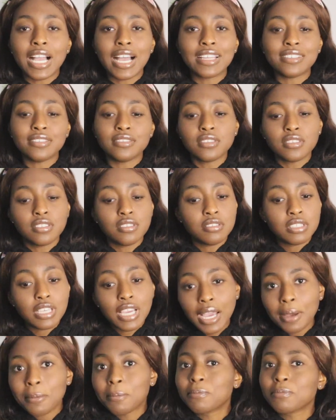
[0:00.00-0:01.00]
And
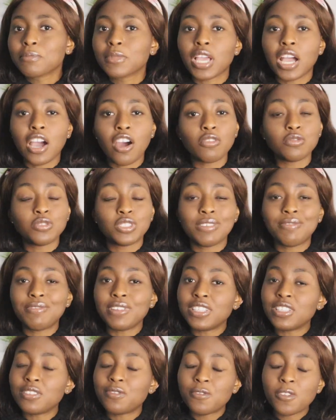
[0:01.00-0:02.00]
yeah, I'll
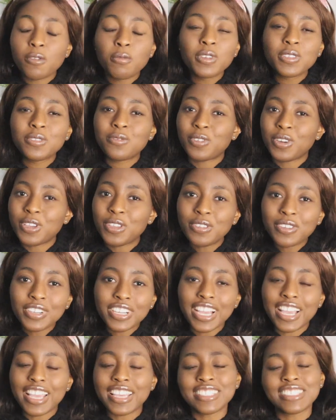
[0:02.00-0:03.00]
definitely film it for you
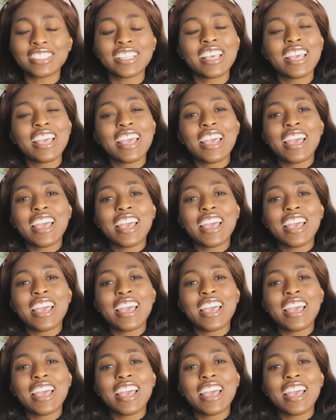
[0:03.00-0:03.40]
guys.